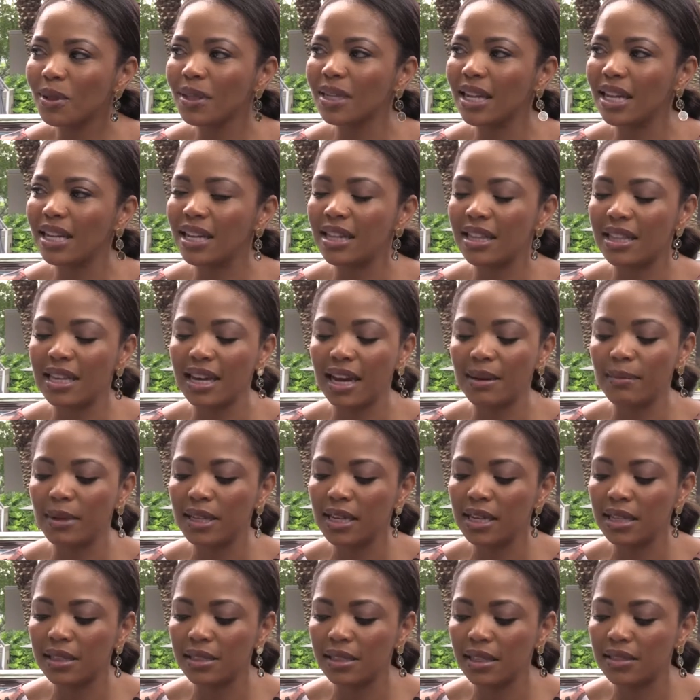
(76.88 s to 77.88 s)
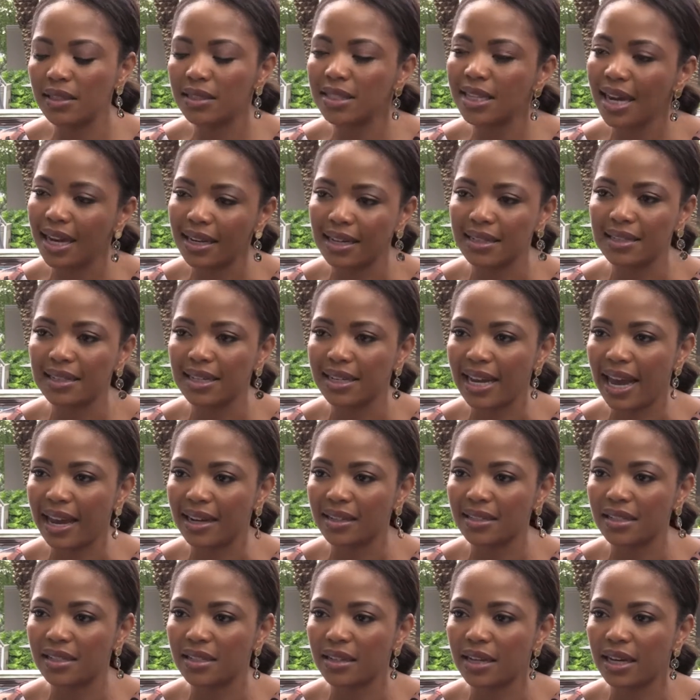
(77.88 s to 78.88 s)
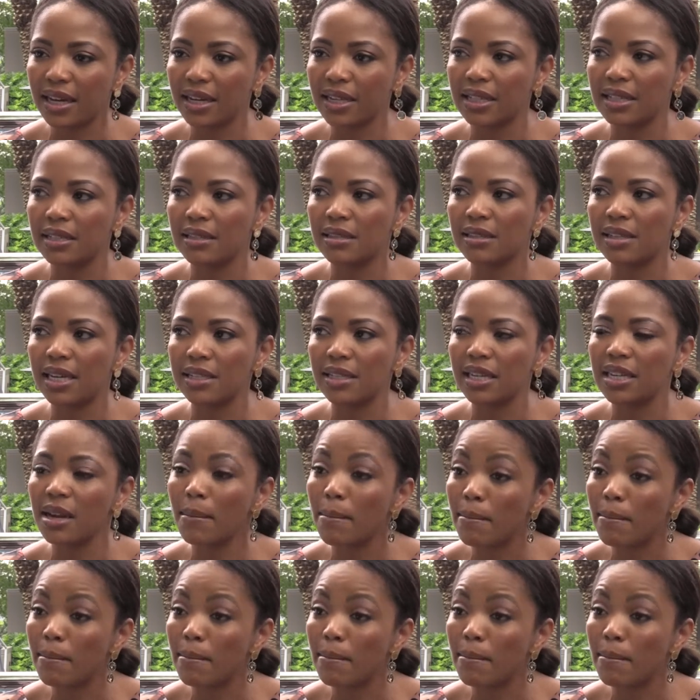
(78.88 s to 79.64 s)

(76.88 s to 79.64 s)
than anything. I mean, he's such a talented actor. He's such an